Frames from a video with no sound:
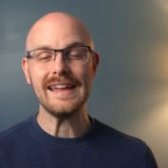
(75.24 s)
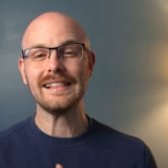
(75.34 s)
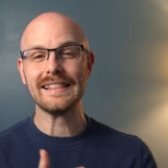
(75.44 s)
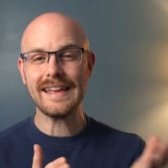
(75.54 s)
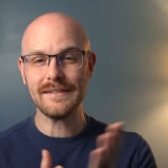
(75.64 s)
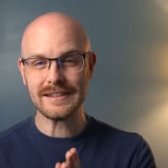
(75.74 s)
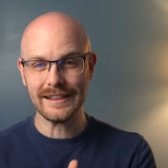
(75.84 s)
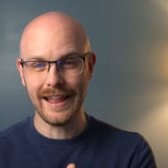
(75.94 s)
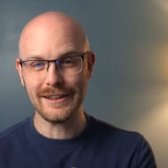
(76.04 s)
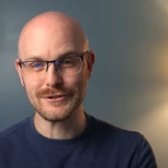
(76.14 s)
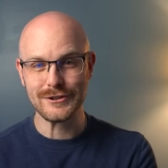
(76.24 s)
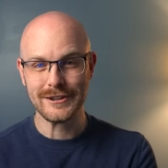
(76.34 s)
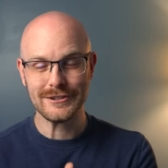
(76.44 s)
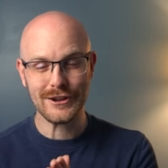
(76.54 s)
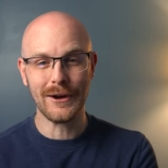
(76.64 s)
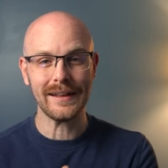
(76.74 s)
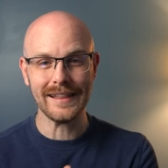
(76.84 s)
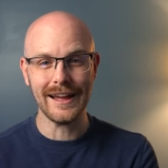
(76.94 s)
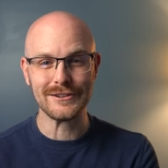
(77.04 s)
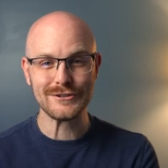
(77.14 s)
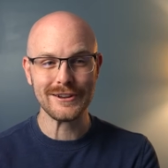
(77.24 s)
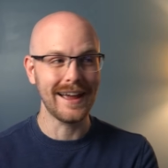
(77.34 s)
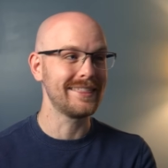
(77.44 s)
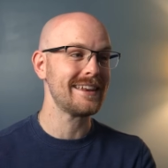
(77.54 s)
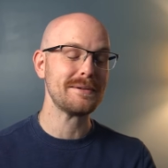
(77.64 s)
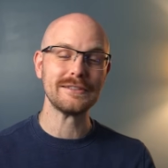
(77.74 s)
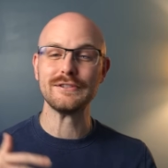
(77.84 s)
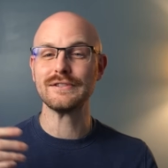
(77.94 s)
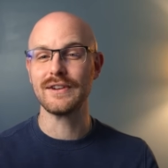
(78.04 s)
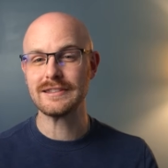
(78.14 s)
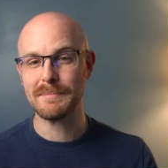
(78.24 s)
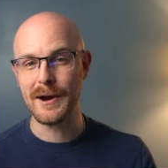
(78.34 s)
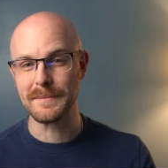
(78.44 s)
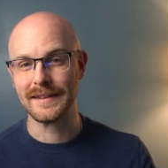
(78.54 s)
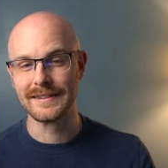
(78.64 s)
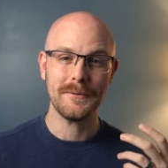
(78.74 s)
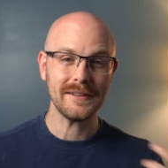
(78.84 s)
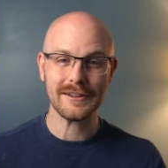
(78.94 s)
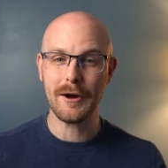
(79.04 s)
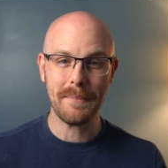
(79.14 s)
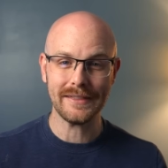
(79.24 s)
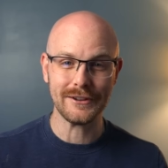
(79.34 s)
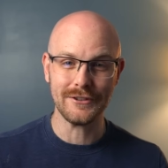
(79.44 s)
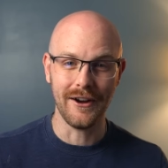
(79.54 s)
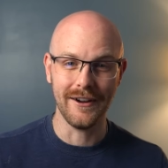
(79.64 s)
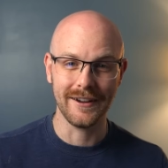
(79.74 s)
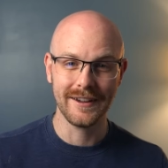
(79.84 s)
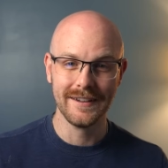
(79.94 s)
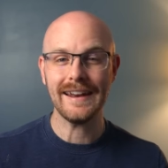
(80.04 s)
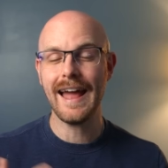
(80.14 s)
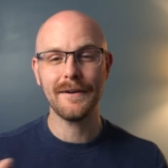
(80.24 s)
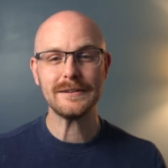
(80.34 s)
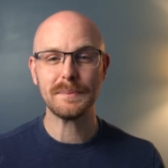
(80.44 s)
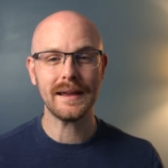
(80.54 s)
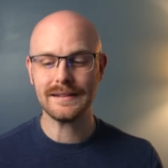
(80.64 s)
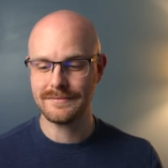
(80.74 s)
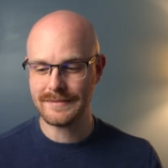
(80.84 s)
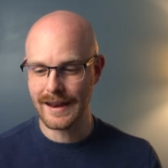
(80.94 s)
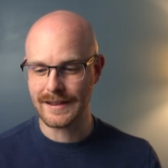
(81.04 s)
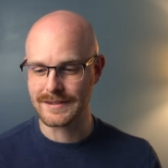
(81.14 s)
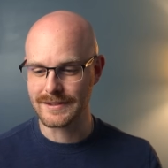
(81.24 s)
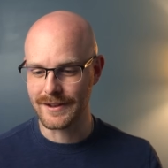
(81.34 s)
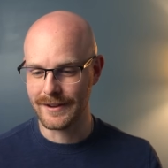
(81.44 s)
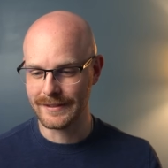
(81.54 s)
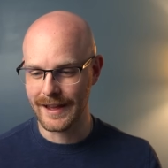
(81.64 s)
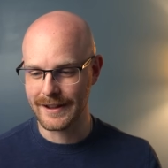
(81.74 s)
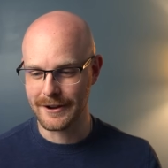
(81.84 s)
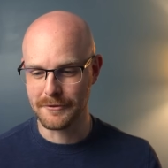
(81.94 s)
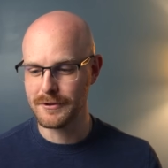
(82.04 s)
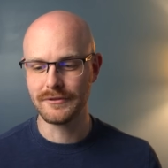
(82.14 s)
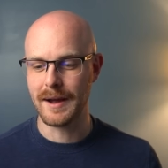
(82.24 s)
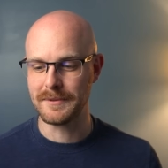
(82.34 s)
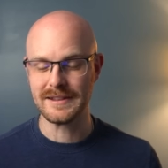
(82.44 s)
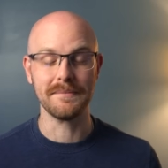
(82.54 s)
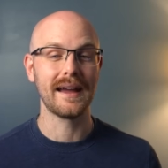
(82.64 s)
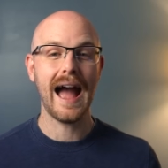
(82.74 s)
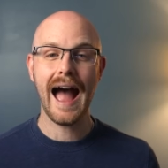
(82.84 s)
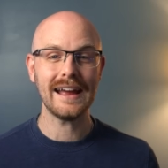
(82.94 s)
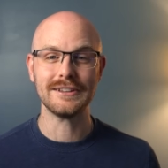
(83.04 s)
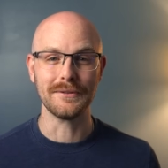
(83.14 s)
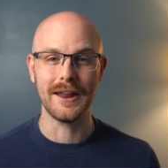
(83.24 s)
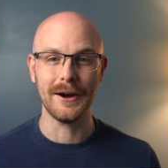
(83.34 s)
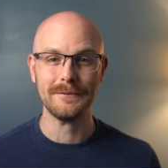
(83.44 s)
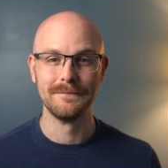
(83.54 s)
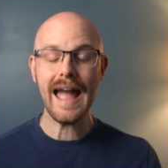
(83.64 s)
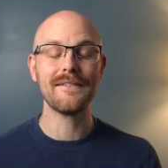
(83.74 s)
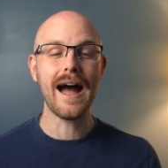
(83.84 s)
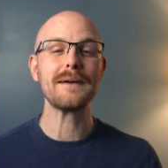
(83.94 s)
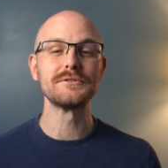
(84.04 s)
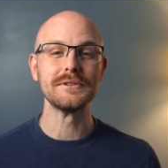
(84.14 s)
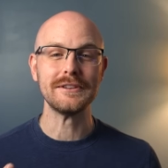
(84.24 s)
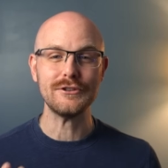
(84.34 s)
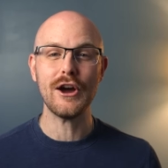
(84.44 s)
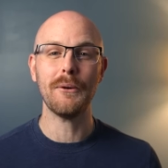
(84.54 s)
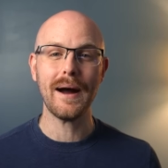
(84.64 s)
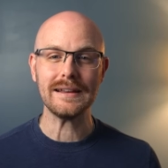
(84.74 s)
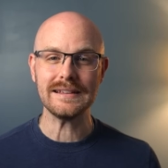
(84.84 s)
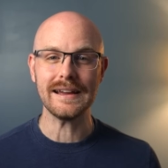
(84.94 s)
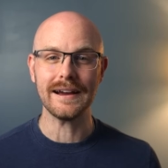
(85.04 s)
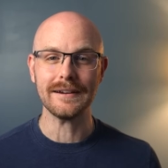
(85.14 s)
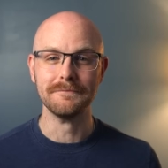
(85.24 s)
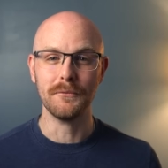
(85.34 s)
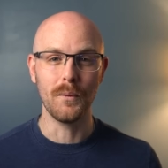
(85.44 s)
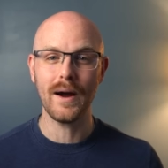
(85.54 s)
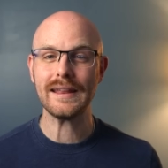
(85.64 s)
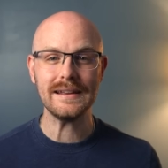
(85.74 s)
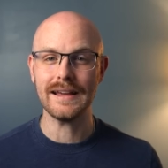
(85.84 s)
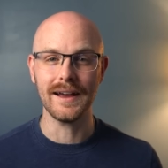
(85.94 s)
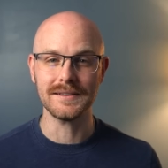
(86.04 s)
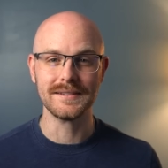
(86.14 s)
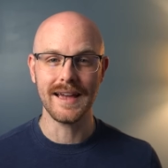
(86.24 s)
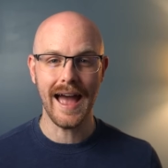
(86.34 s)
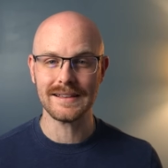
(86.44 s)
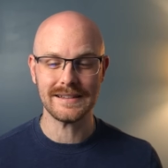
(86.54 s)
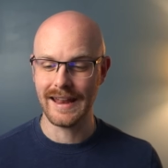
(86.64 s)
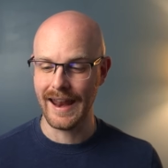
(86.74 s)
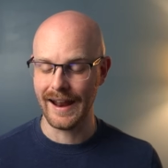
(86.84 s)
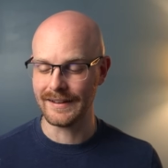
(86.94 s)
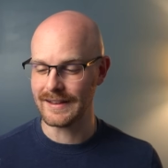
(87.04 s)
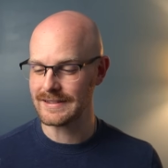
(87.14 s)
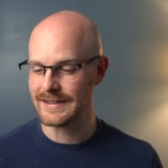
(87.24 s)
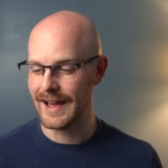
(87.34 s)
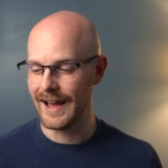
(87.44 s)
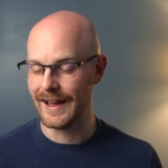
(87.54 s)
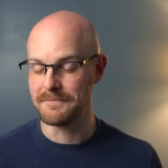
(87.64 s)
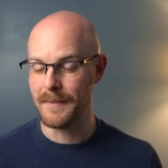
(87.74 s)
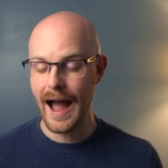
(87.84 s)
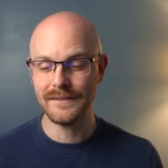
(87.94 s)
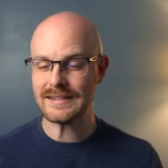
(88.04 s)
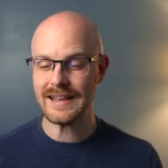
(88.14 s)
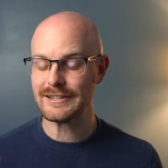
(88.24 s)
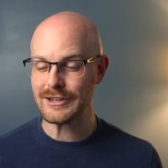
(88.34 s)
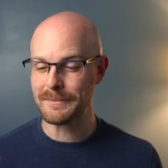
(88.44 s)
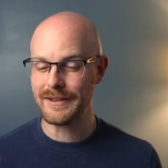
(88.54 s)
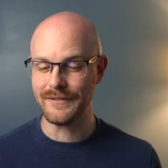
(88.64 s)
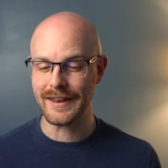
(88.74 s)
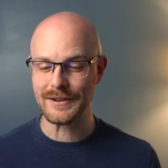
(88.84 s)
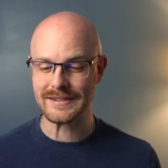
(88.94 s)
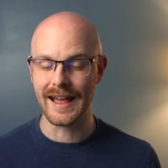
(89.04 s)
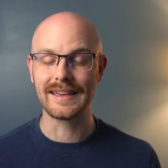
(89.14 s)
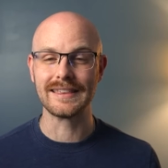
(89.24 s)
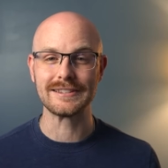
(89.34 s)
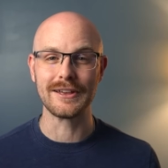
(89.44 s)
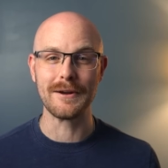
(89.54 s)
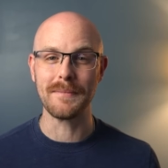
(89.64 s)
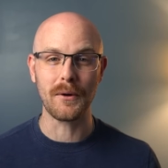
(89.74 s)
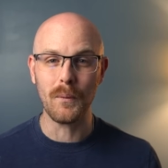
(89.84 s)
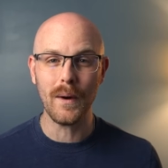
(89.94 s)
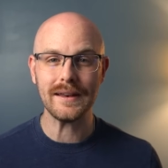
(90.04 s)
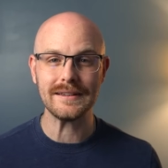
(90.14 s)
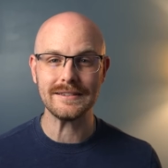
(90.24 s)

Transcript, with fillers: he leaves at lunch to go get lunch, and then he went to his friend's apartment, went to go pet their dog, and now he's playing tennis on like a rooftop or something. I don't know. I have absolutely no idea what he does as a data analyst. Uh, I've seen so many videos like this though. I'm like, what